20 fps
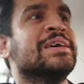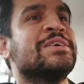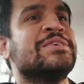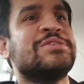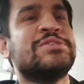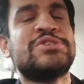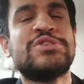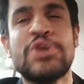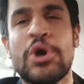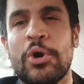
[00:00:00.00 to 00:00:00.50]

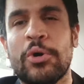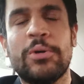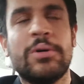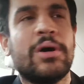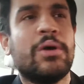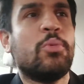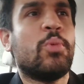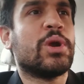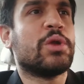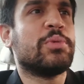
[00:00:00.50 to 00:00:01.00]
So,
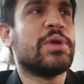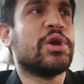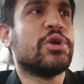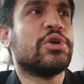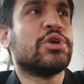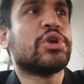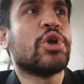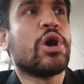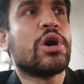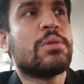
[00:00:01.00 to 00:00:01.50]
what are we
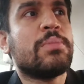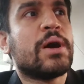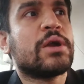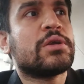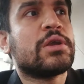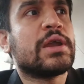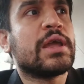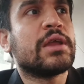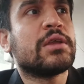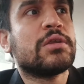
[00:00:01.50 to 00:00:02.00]
going to talk
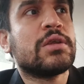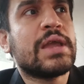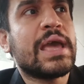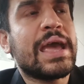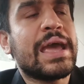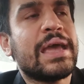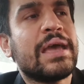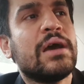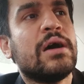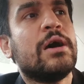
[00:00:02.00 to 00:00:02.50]
about today?
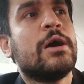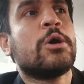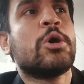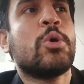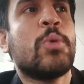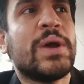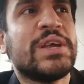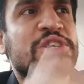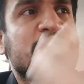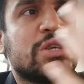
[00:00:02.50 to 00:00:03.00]
Today, a
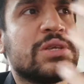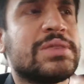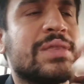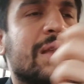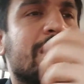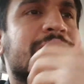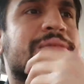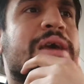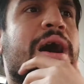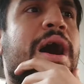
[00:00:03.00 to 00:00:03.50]
question
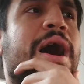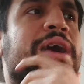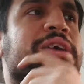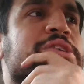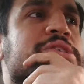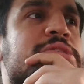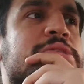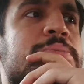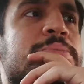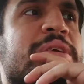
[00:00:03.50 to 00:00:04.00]
that is
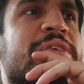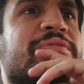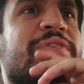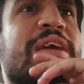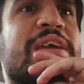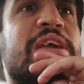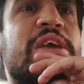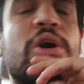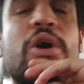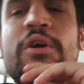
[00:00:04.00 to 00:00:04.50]
asked to me
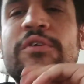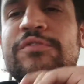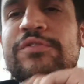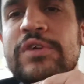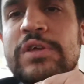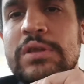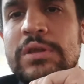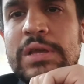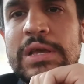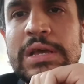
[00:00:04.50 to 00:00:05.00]
very
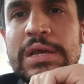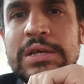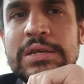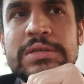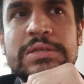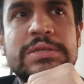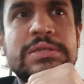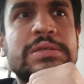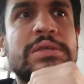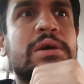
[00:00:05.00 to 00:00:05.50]
often
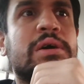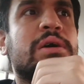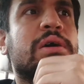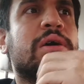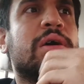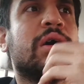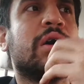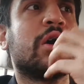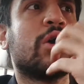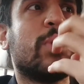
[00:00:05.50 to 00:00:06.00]
is
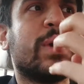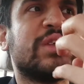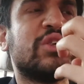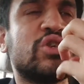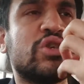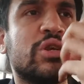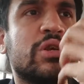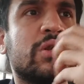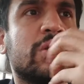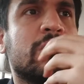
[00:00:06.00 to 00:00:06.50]
a
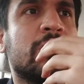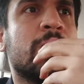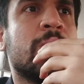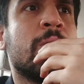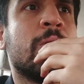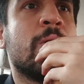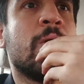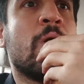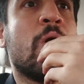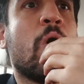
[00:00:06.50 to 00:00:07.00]
question
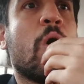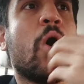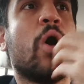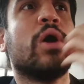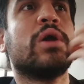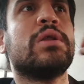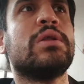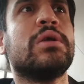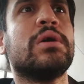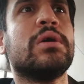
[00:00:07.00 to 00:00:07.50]

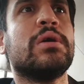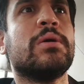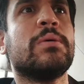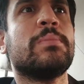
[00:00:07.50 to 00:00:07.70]
on